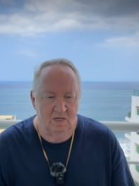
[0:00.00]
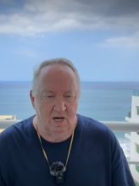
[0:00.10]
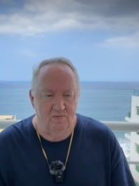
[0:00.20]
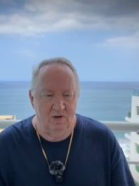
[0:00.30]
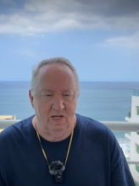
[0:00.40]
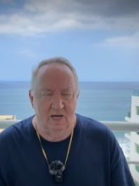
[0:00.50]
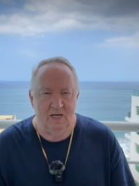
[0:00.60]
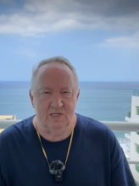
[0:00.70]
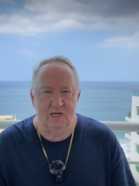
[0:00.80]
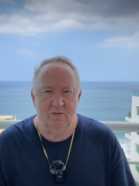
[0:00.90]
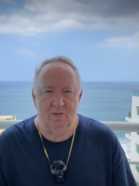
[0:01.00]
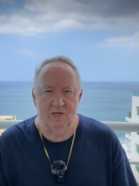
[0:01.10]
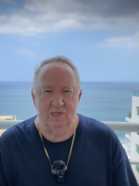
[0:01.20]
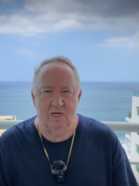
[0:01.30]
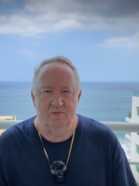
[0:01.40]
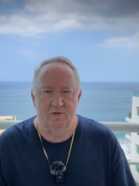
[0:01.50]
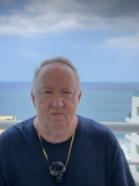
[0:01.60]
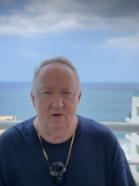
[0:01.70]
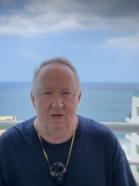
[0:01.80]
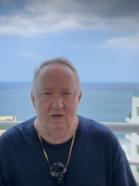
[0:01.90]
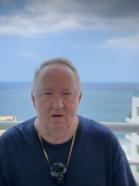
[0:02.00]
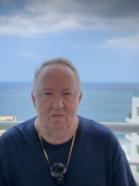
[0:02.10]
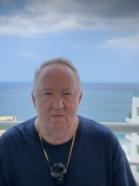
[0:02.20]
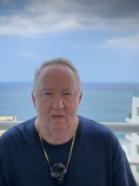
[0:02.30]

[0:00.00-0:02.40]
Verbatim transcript: I really hate seeing myself on video